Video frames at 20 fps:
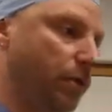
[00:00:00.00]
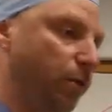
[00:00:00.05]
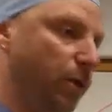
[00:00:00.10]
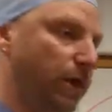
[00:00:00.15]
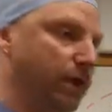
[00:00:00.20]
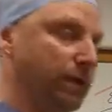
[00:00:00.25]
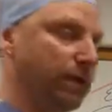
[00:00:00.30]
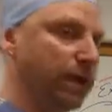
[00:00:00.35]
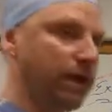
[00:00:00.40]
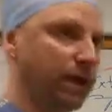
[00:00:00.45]

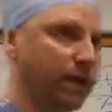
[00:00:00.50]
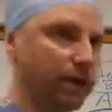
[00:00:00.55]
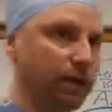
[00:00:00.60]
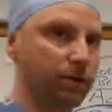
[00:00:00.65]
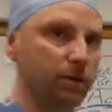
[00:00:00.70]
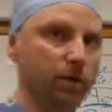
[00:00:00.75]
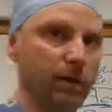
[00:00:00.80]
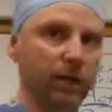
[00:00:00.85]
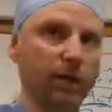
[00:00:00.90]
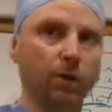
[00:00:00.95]
when
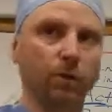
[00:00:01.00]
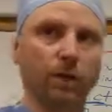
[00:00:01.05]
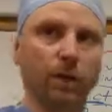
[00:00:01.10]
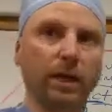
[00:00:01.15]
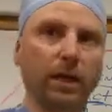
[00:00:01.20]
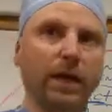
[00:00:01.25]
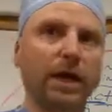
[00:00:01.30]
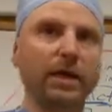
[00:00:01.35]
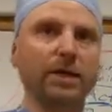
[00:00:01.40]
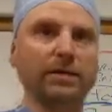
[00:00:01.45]
they
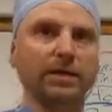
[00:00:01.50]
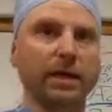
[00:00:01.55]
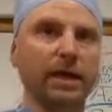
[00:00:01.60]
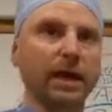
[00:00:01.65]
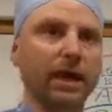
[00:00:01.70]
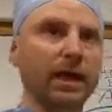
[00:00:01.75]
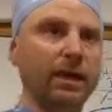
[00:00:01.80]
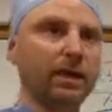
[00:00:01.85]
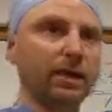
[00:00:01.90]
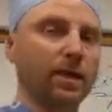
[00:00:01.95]
realize
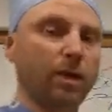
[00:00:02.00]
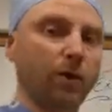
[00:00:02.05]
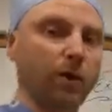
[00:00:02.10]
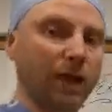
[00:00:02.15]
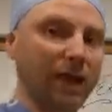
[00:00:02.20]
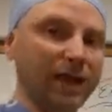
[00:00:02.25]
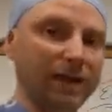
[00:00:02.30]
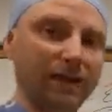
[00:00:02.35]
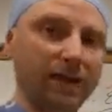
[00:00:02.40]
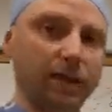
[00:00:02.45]
that, hey, you know
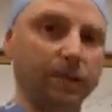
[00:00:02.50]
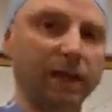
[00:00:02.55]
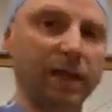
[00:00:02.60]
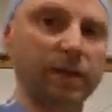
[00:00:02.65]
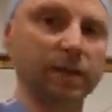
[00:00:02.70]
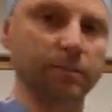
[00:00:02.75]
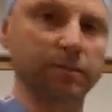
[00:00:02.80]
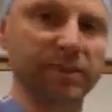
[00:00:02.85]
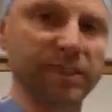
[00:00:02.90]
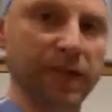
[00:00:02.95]
what, I need to
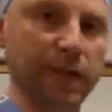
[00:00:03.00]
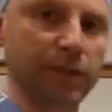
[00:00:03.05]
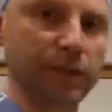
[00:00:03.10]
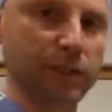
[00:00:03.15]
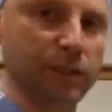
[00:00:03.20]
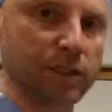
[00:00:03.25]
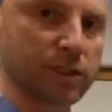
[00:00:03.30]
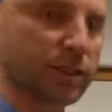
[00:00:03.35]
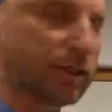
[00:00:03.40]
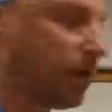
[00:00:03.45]
make some
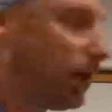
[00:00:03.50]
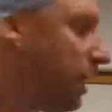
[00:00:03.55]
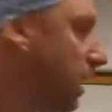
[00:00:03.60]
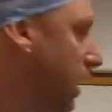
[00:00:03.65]
changes.